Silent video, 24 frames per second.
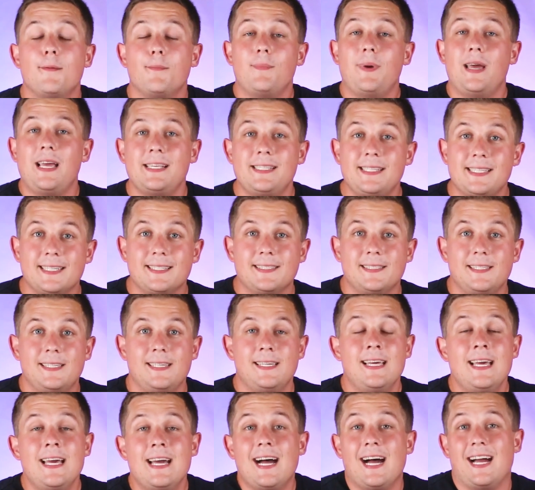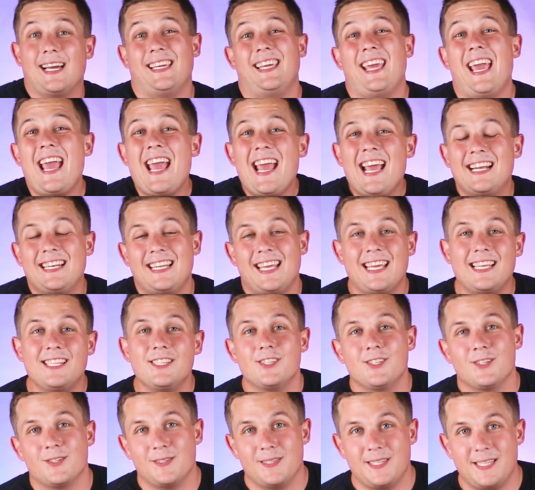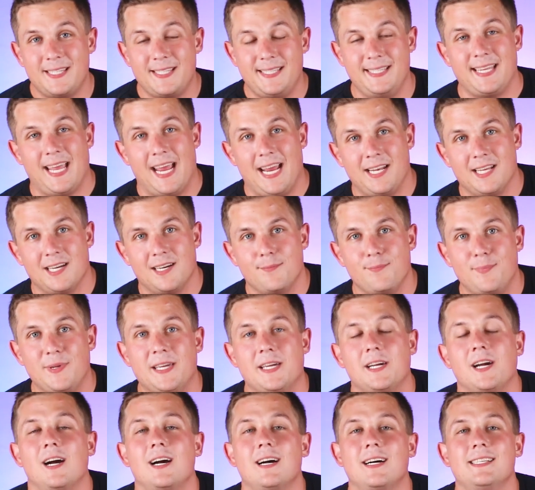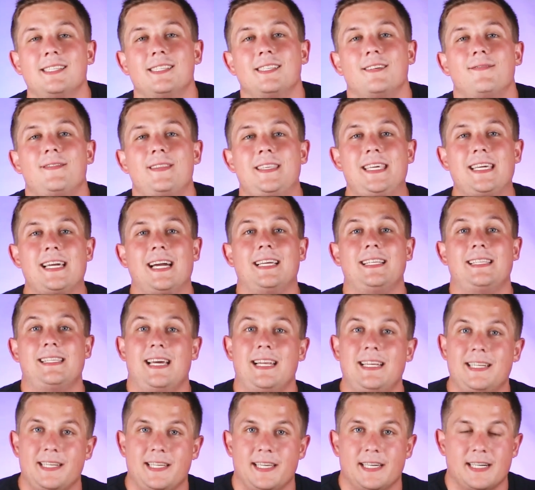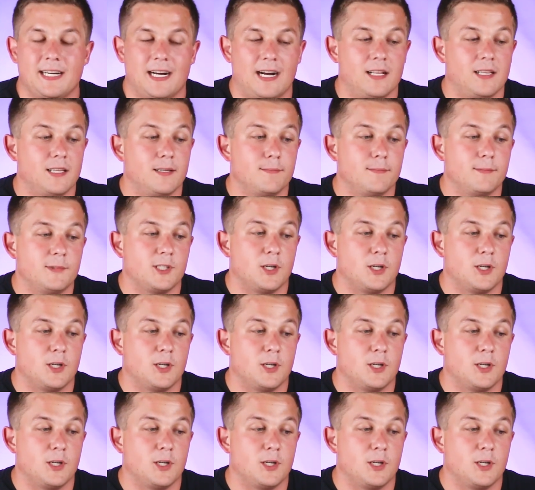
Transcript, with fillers: Basically, I can't insert this data because of the identity column.